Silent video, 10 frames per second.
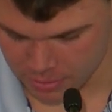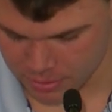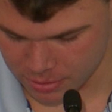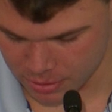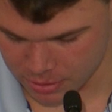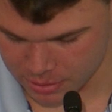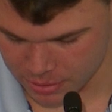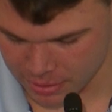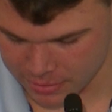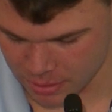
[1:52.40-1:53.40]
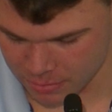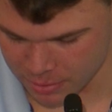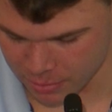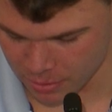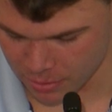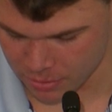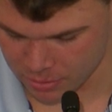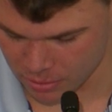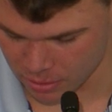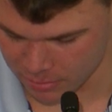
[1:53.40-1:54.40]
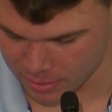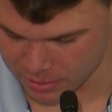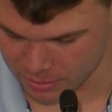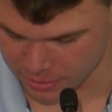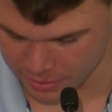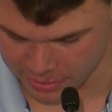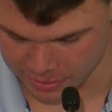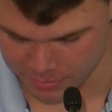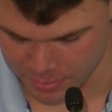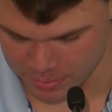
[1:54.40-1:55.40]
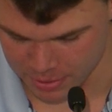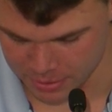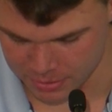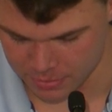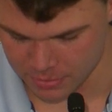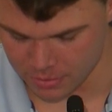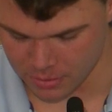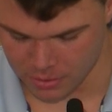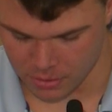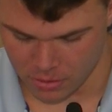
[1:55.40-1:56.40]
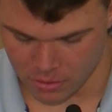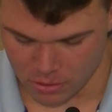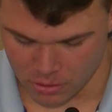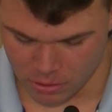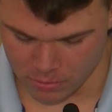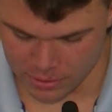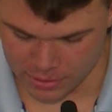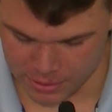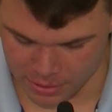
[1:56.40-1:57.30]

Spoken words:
this church has helped me grow stronger mentally and give me peace. Over these